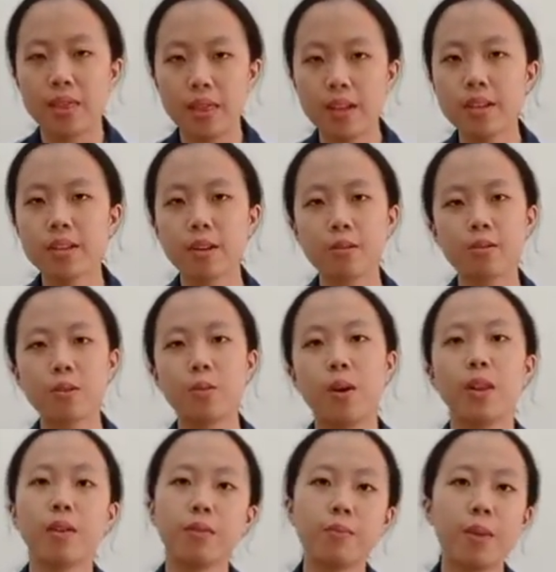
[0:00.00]
This is also
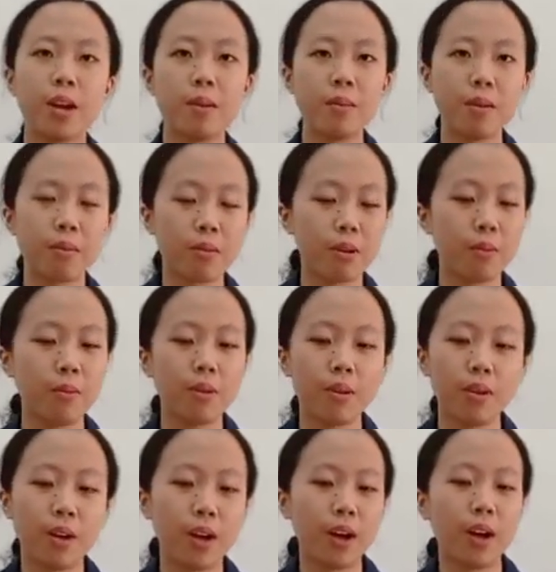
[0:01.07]
one of my
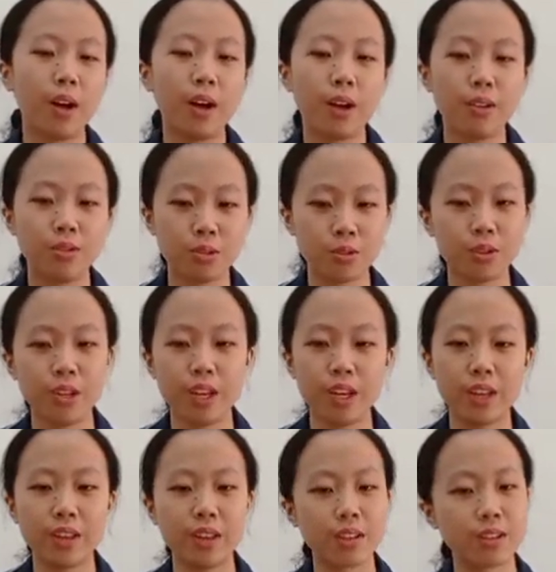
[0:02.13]
memorable journey
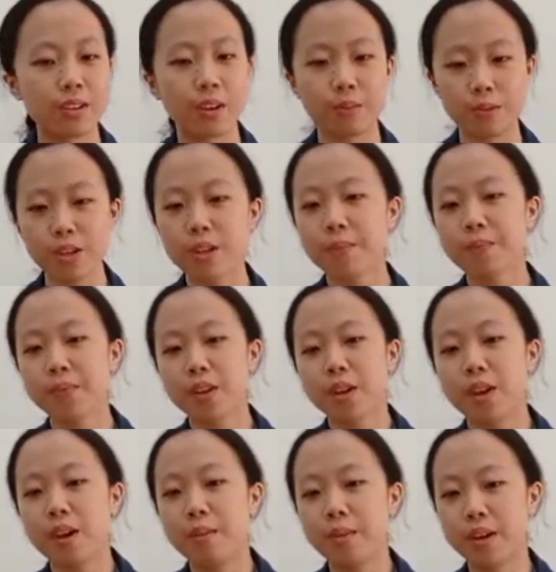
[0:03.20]
in this subject
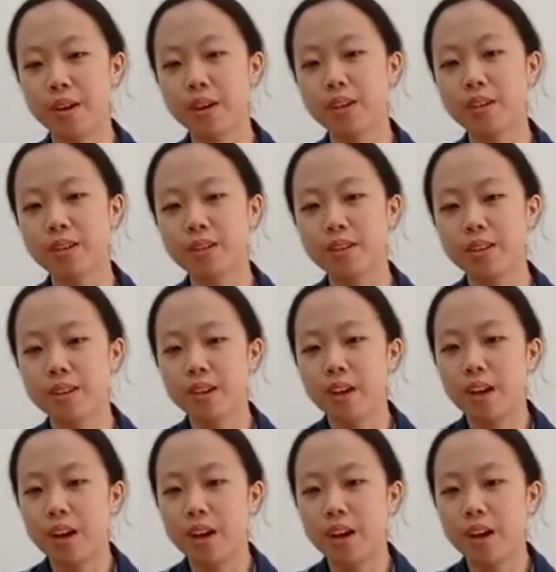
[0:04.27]
because